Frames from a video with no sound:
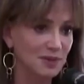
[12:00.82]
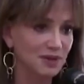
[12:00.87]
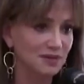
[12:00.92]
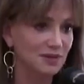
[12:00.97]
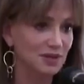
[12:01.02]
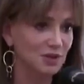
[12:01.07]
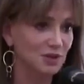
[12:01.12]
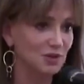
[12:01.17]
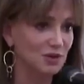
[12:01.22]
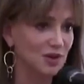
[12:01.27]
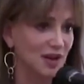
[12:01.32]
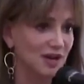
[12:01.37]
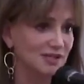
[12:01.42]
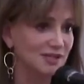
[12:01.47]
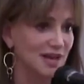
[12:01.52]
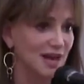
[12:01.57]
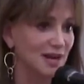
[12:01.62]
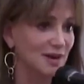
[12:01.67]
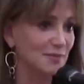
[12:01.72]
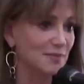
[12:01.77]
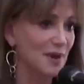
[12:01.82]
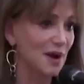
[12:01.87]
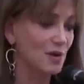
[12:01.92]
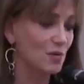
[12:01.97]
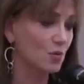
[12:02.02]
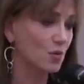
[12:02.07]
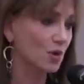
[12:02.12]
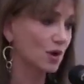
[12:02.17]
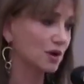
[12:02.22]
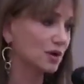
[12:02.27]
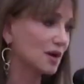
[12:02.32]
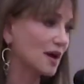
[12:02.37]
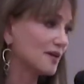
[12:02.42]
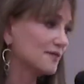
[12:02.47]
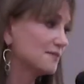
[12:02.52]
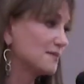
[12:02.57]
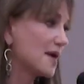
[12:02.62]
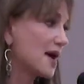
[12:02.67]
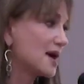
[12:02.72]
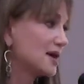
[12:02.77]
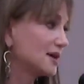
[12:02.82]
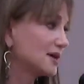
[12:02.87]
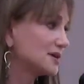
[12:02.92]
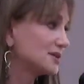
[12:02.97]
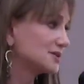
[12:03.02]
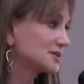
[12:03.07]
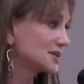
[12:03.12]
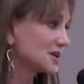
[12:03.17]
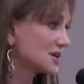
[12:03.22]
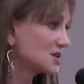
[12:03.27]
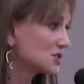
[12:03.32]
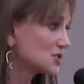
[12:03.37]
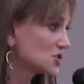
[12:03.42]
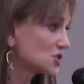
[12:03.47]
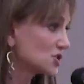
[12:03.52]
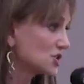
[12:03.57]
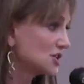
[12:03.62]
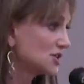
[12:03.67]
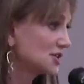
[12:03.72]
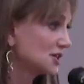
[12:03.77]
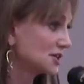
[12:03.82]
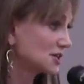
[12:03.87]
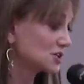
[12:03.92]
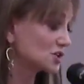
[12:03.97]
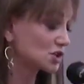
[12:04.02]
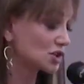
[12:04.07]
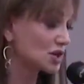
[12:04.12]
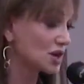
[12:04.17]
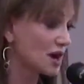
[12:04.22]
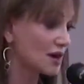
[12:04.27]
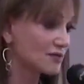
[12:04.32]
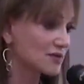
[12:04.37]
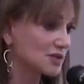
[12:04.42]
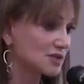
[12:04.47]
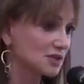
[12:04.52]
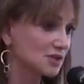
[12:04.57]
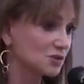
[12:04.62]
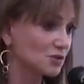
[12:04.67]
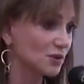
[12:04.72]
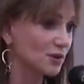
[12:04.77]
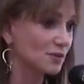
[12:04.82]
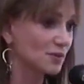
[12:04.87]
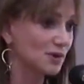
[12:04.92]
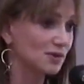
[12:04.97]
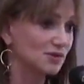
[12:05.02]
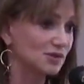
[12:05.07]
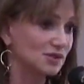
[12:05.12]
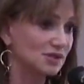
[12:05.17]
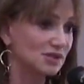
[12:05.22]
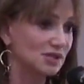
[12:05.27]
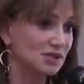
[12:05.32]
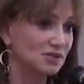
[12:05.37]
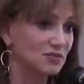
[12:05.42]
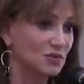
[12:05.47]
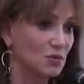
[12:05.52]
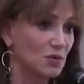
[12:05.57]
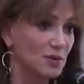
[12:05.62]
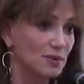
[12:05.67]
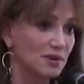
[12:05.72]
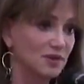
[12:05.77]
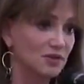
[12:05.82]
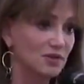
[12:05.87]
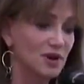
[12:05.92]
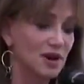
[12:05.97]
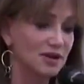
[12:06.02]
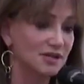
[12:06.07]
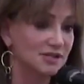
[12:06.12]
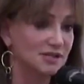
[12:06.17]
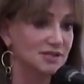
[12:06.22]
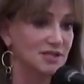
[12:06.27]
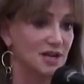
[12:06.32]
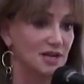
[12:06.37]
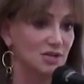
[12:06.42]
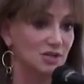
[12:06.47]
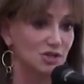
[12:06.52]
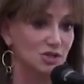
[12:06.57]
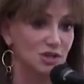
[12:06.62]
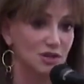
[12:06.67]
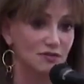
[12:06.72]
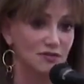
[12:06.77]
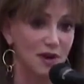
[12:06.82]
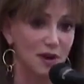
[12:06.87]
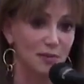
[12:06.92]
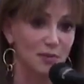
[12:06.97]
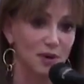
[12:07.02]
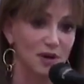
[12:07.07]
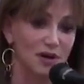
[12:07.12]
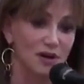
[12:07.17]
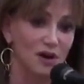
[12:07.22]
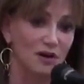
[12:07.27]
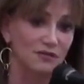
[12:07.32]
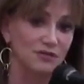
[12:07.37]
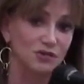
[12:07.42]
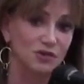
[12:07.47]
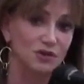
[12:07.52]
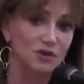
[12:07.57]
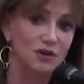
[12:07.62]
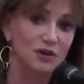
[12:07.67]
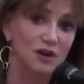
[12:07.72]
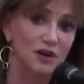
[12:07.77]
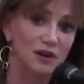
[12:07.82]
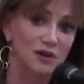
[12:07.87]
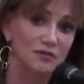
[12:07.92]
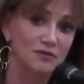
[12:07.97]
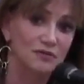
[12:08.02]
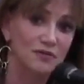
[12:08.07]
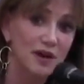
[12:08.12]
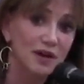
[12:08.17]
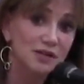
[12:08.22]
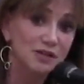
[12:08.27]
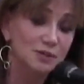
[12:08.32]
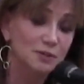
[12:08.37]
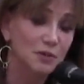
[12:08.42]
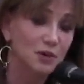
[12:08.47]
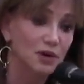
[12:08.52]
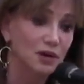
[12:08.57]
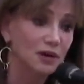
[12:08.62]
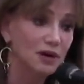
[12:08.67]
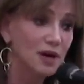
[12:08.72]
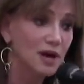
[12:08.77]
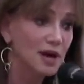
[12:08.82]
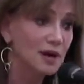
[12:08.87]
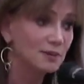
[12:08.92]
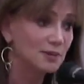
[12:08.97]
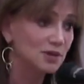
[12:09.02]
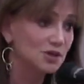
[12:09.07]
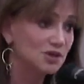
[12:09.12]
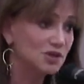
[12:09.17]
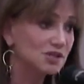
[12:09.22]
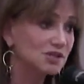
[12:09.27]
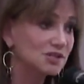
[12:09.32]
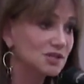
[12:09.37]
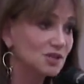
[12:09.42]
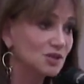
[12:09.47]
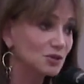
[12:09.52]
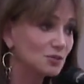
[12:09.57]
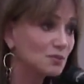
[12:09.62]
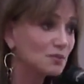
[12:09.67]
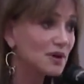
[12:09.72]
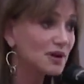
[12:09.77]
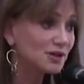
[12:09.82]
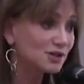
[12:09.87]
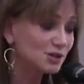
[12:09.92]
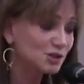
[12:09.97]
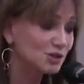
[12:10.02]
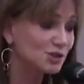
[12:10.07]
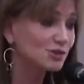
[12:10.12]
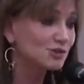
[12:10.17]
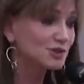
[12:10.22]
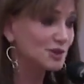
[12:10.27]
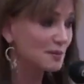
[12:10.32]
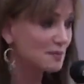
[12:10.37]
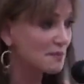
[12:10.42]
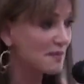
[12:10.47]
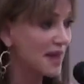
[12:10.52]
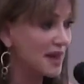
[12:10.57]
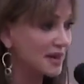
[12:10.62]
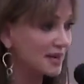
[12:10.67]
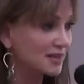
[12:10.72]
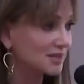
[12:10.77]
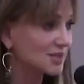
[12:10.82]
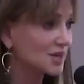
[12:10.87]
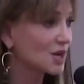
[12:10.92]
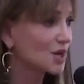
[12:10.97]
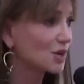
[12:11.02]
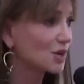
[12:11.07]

Ming that you guys had about work-life balance. And she obviously is one of the most successful women in the United States, Chief Operating Officer of Facebook, but she said you must choose a mate